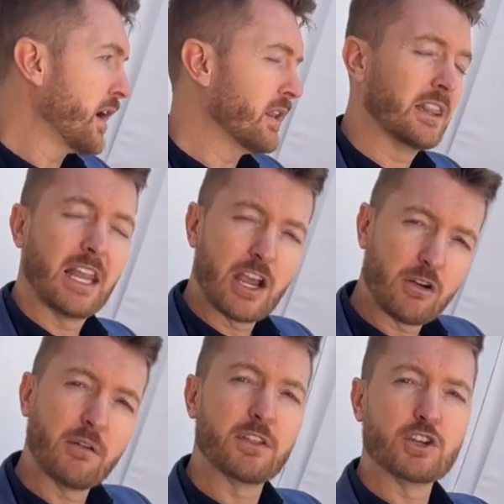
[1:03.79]

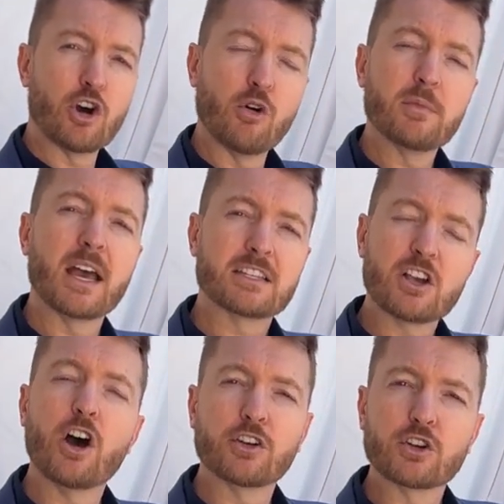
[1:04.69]
layer of the dome that's
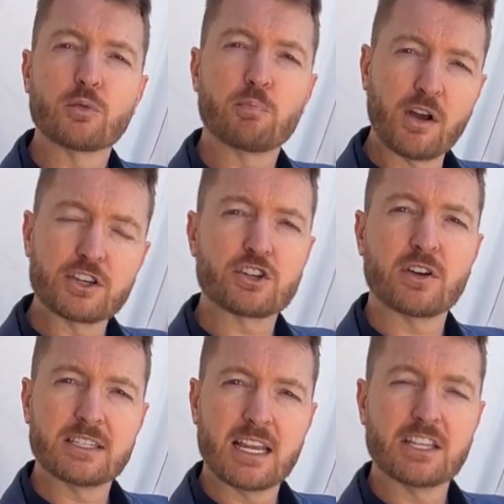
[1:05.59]
under pressure
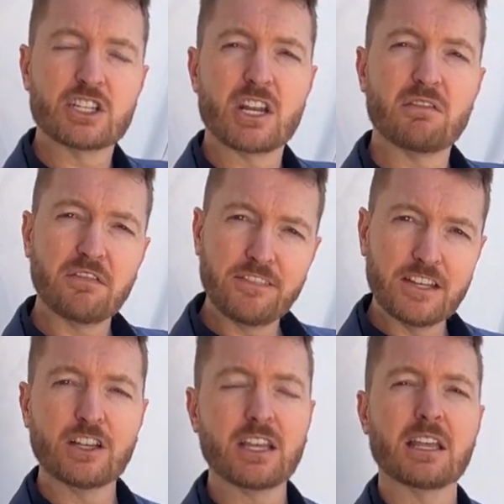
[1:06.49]
and tension and
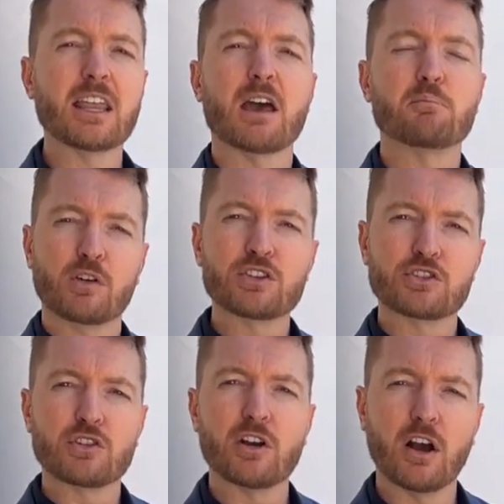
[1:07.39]
feeling that
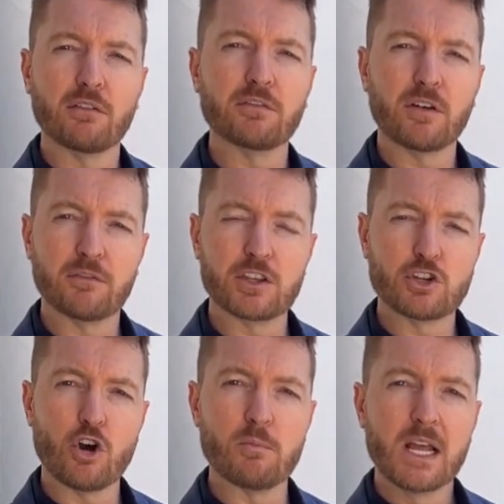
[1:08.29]
pressure of the
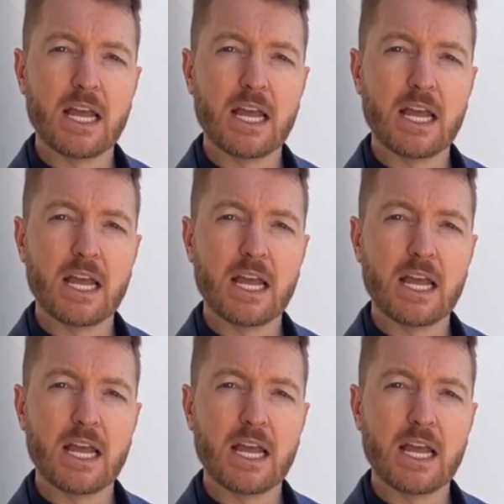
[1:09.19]
dome.